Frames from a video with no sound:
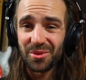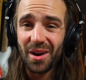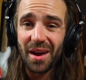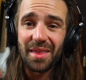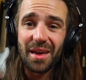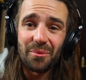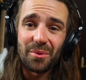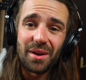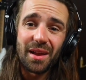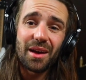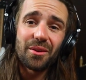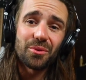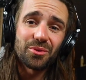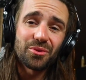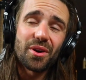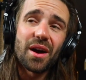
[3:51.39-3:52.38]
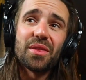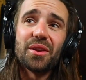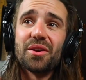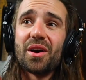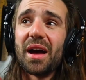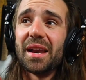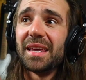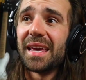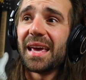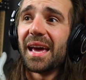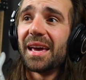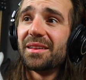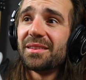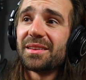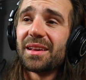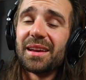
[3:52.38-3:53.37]
Try that one out, or try the
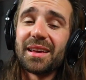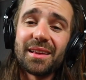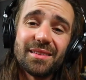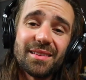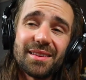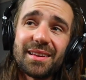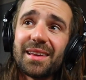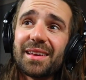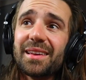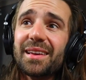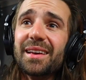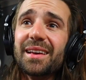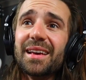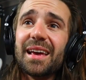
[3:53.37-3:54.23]
90K setting and see